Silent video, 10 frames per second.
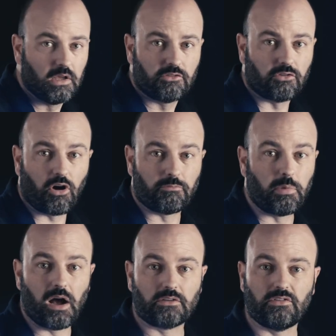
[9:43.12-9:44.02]
soft
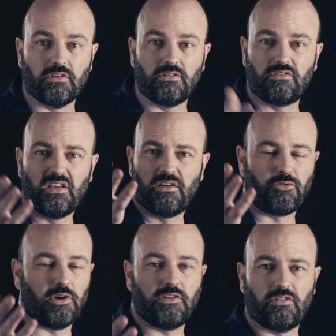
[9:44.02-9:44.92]
boxes.
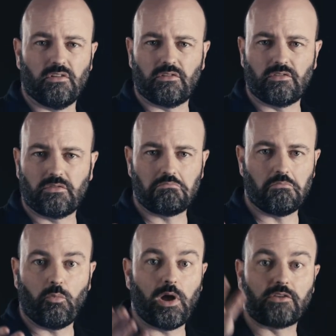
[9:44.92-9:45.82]
For instance,
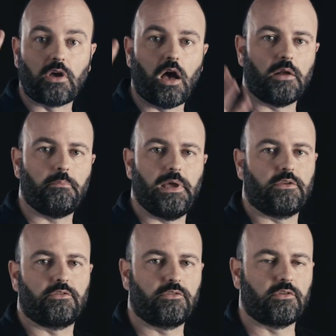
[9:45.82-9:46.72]
Westcott
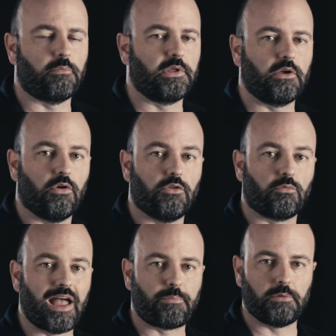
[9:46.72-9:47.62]
makes something called the
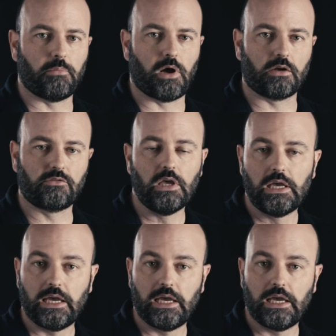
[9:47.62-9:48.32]
Rapid Box.